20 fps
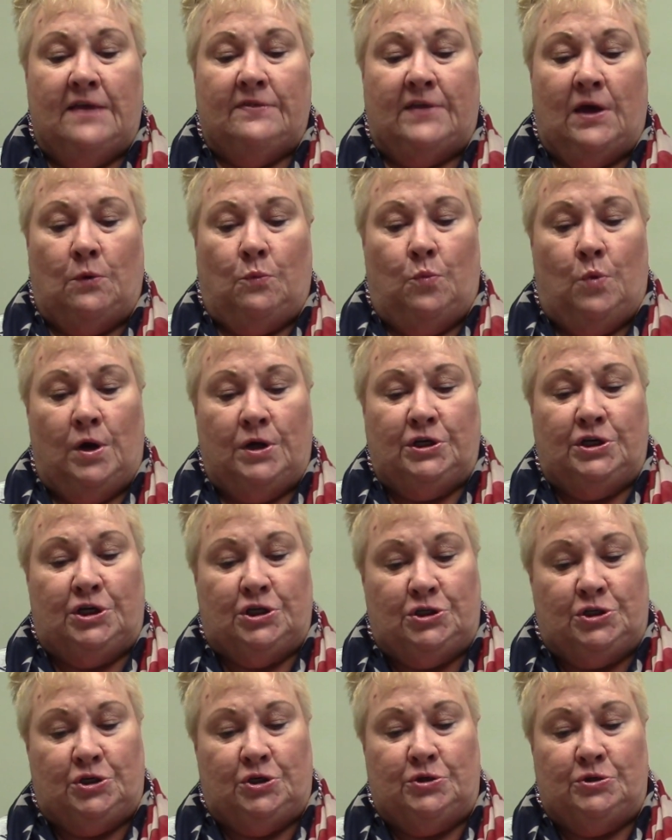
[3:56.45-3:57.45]
that one
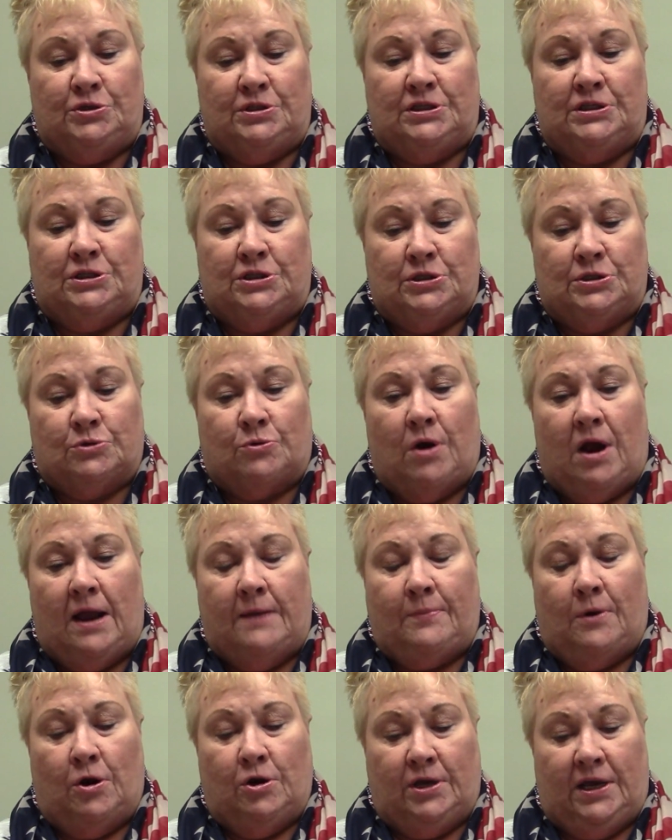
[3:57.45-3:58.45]
could use to
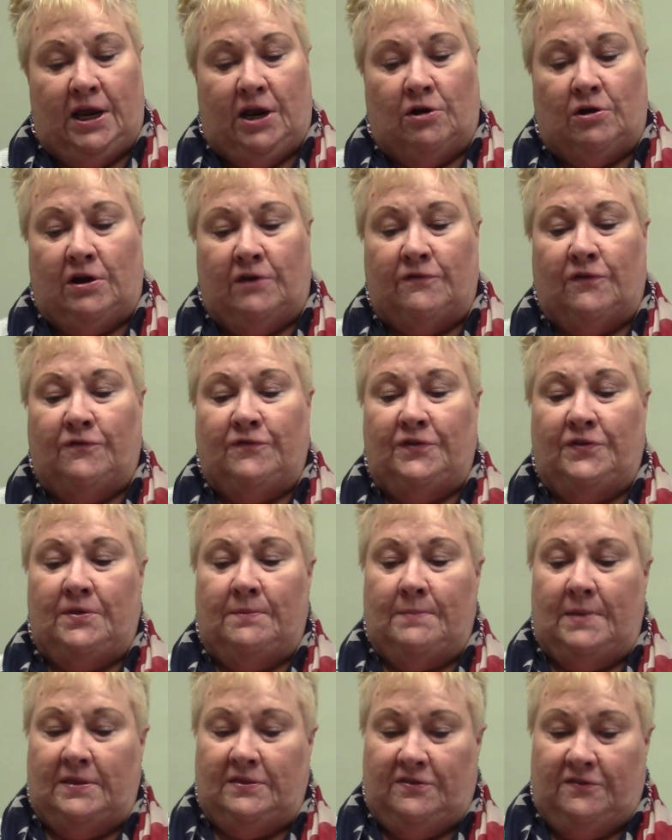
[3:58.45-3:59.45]
describe our caregiver for the
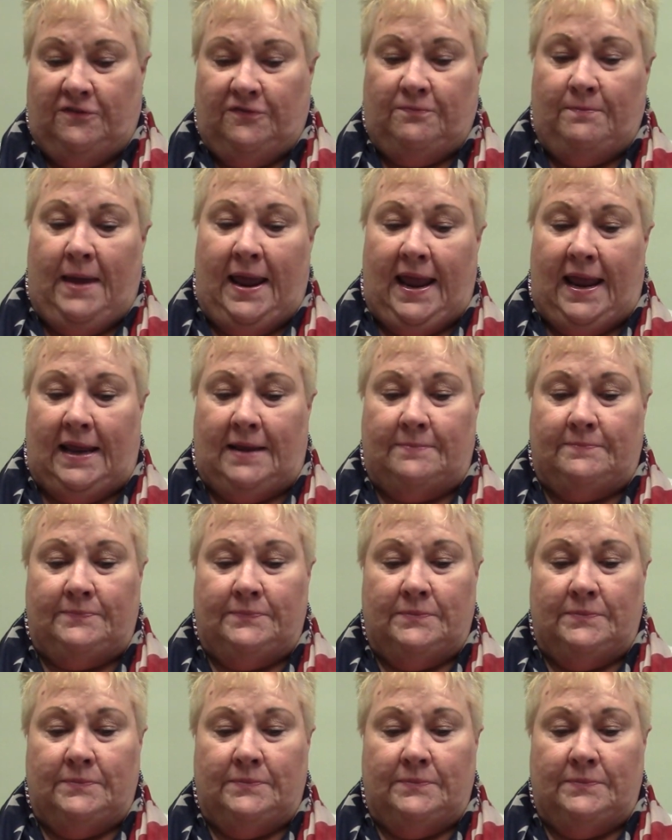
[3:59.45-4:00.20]
month of May.